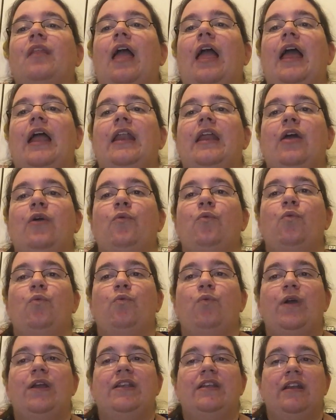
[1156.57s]

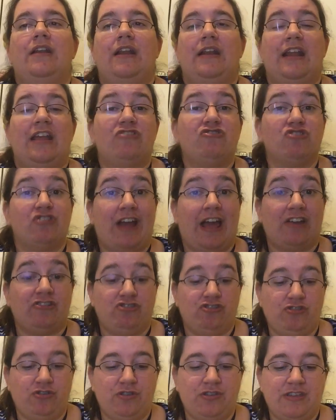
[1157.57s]
And we did an
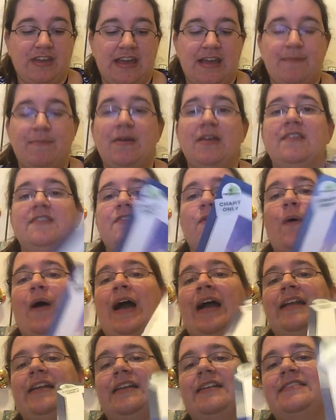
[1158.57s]
international theme. So
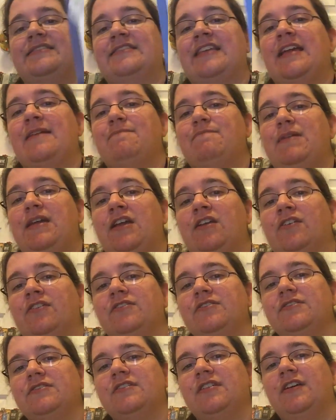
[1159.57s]
I did St.
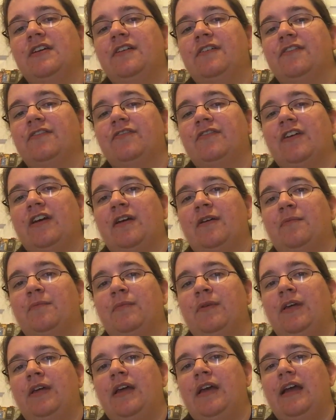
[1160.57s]
Peter's
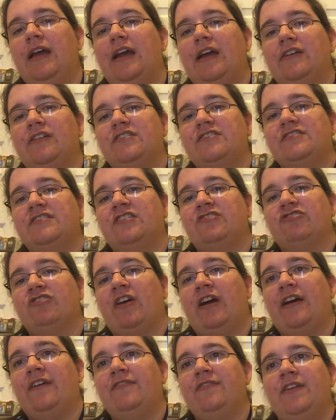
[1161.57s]
from Heritage
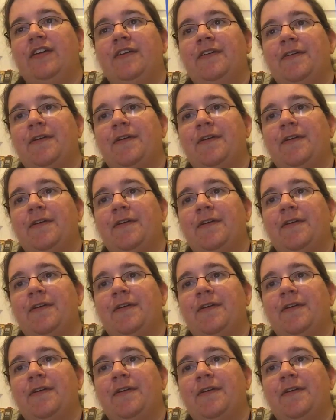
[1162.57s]
Stitchcraft.